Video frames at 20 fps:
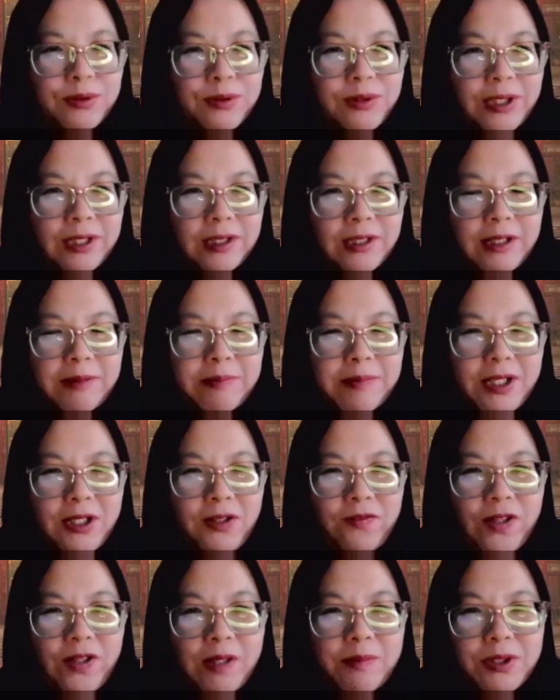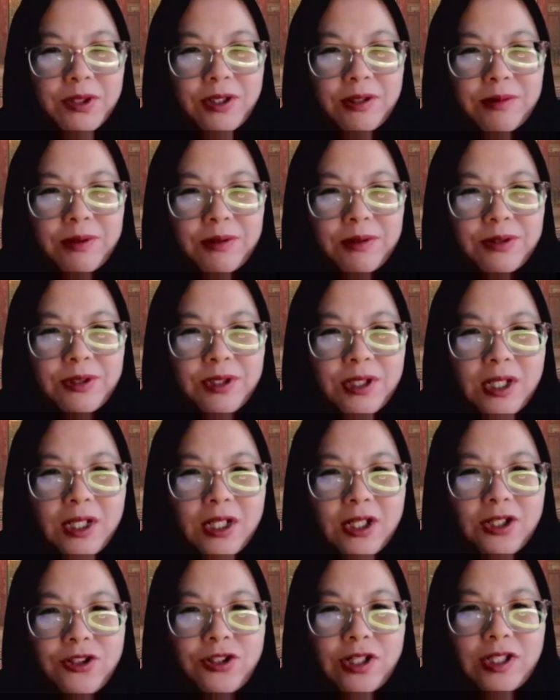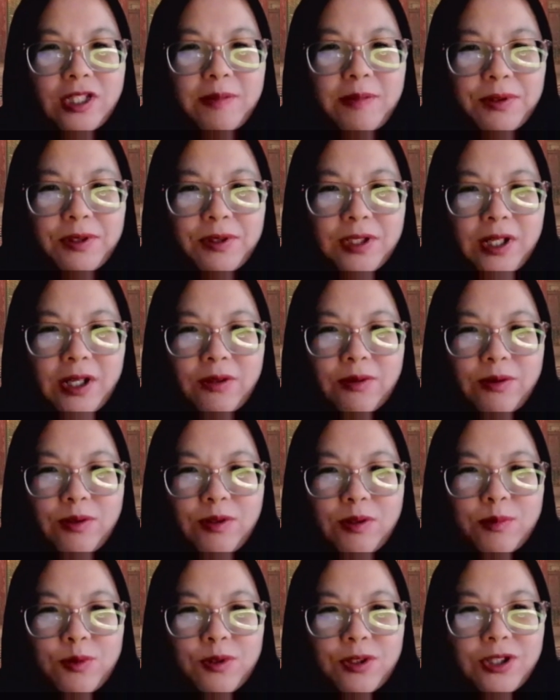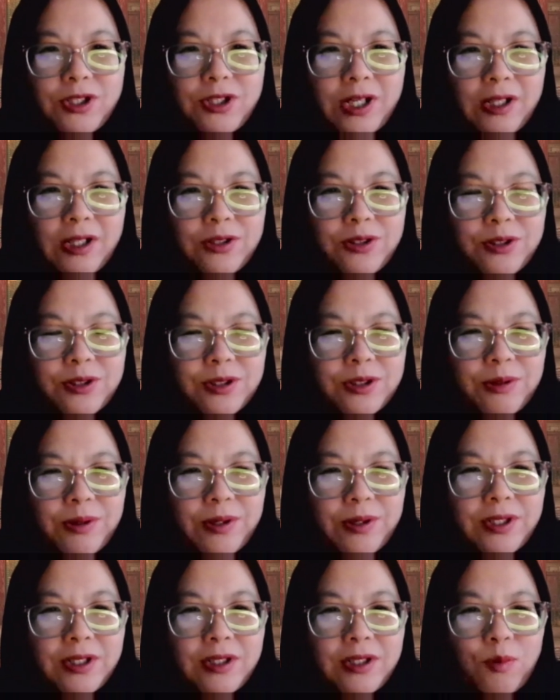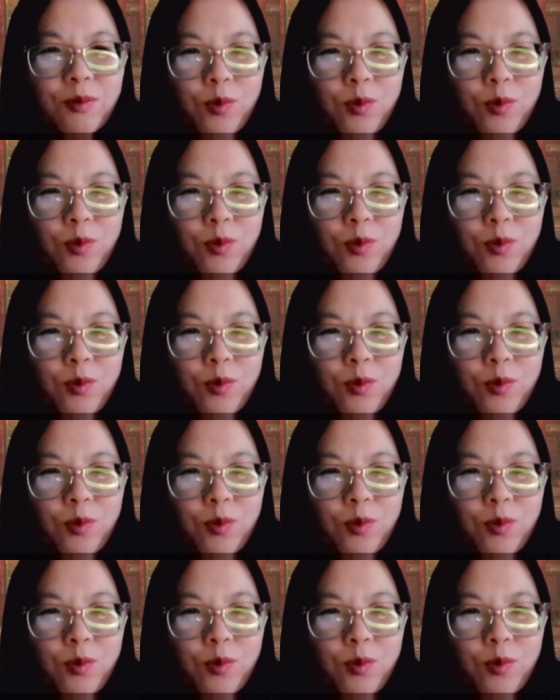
brooding like many famous heroes. Jesse put together numerous Challenger stories